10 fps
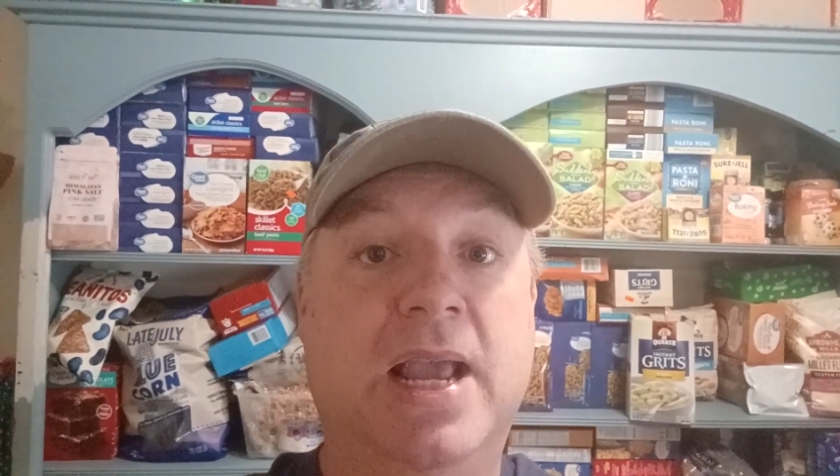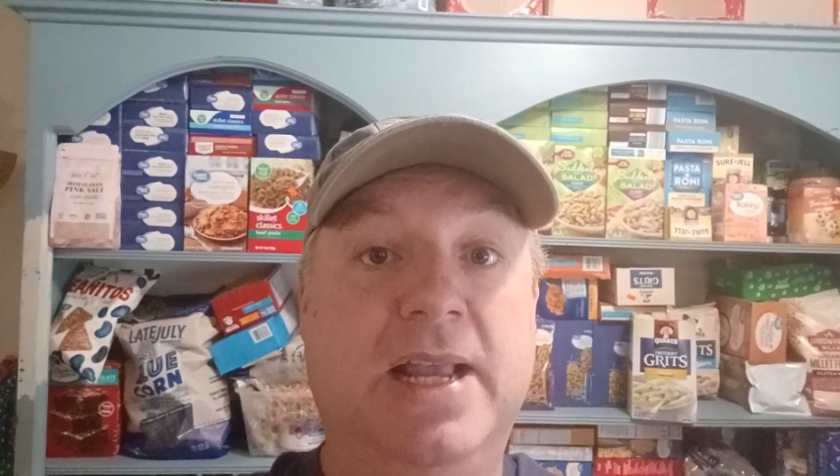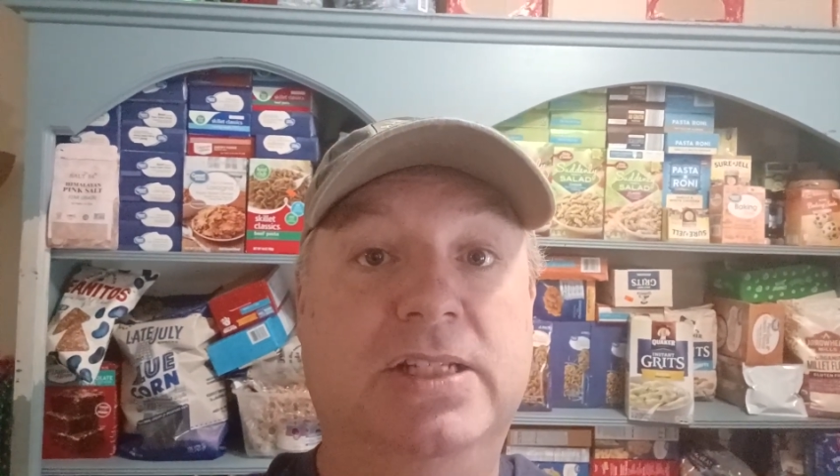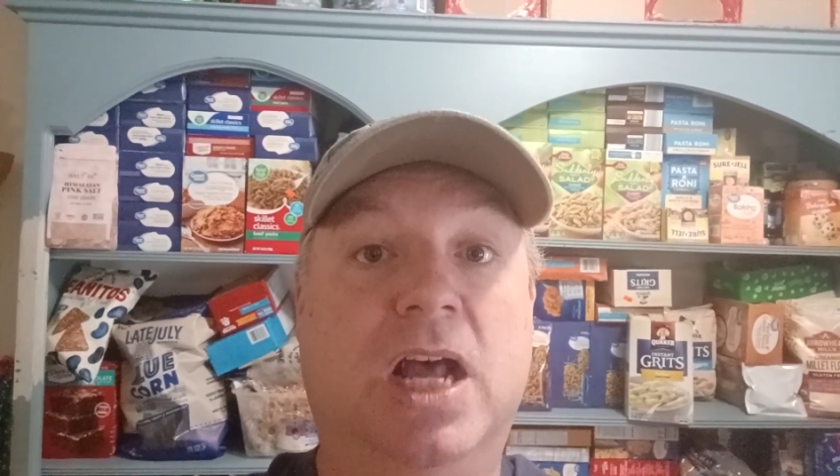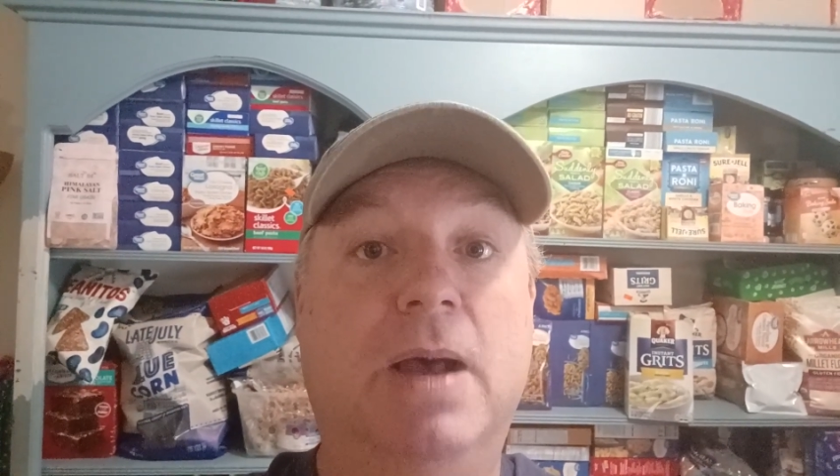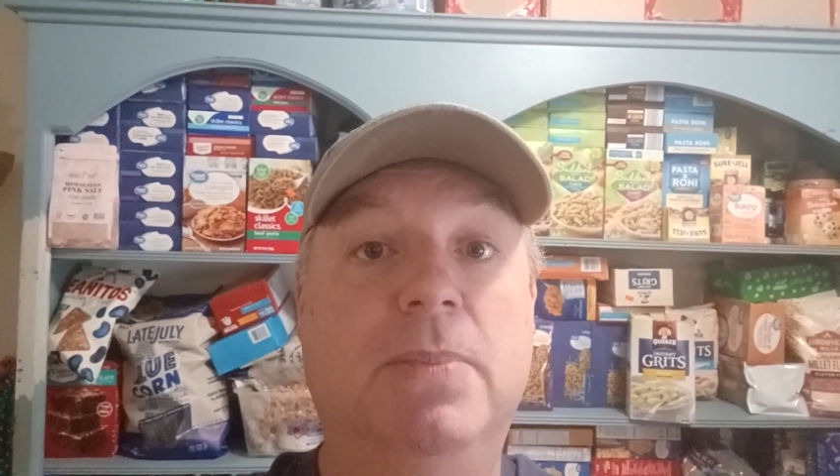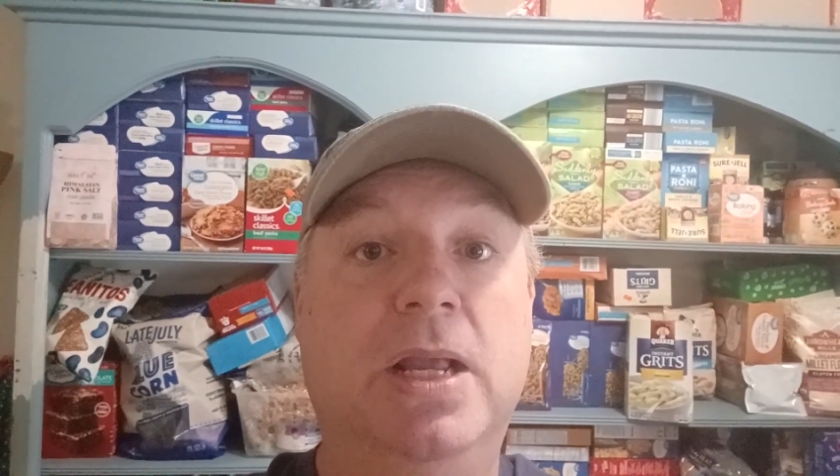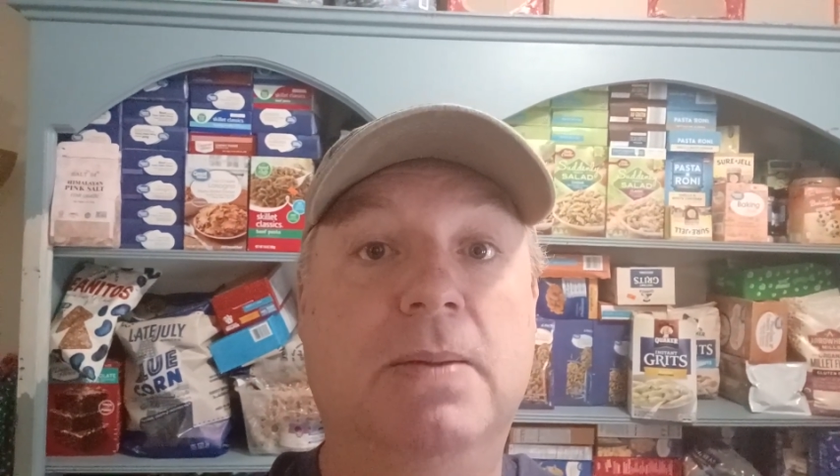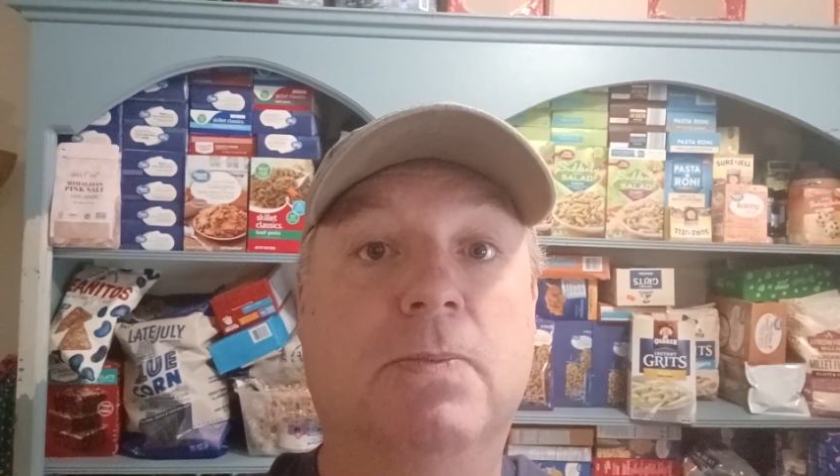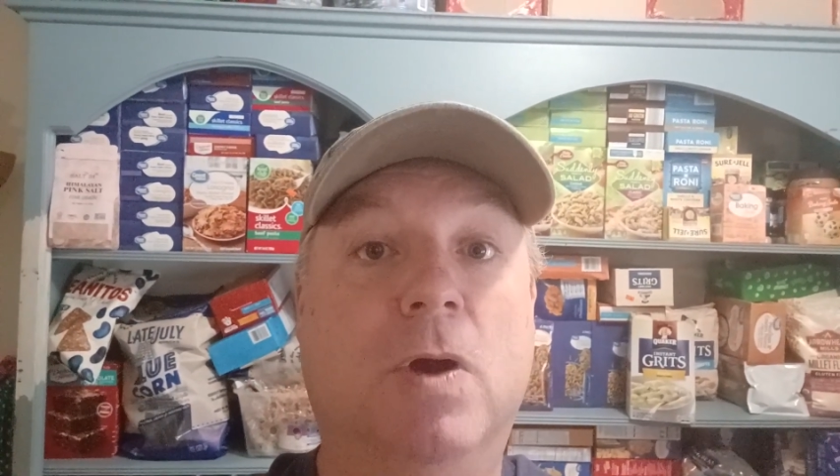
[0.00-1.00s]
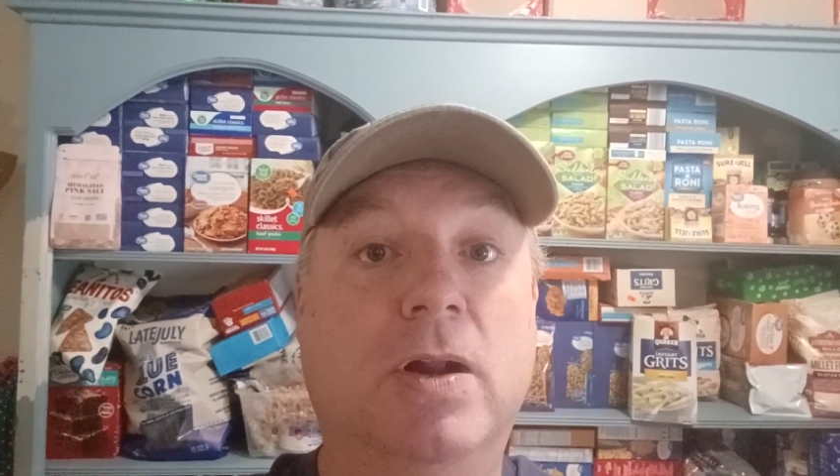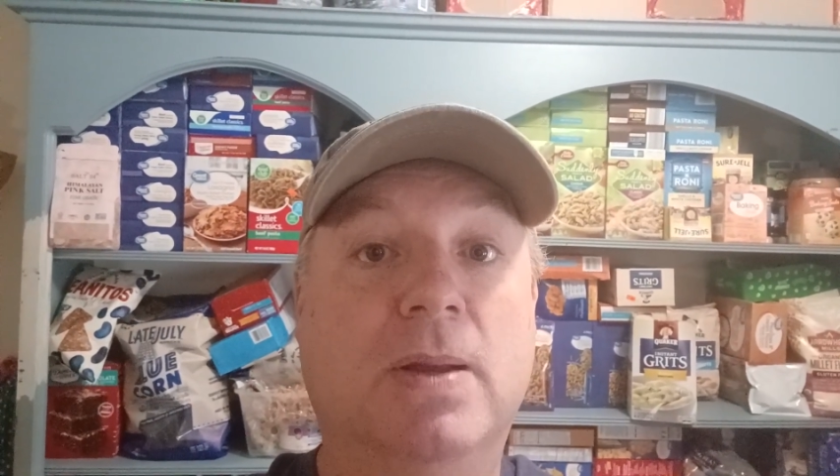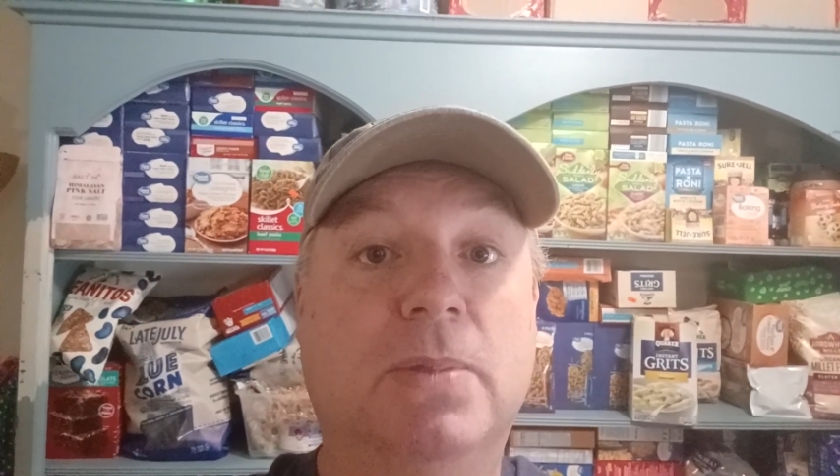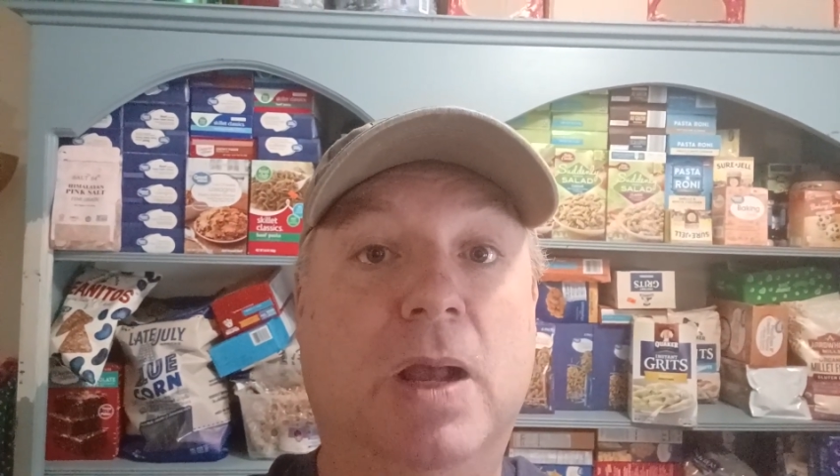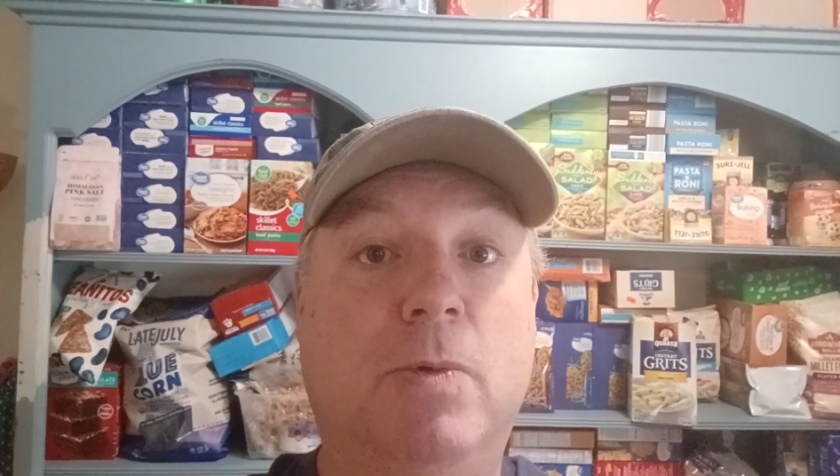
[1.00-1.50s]
is not being brought
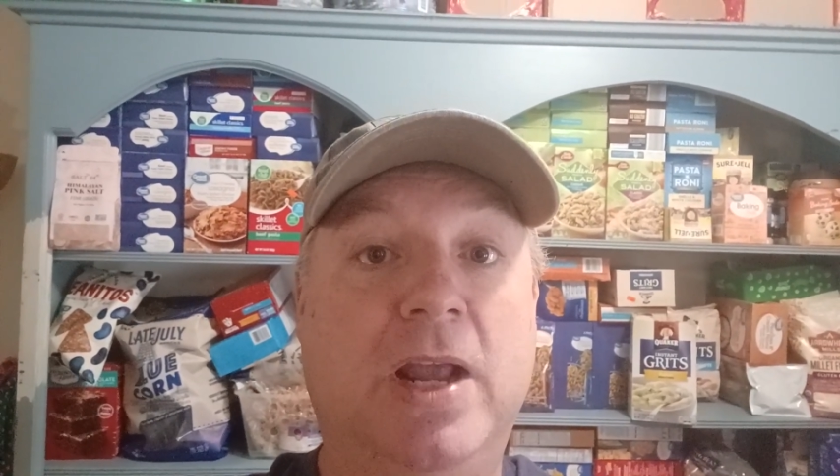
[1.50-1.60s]
up like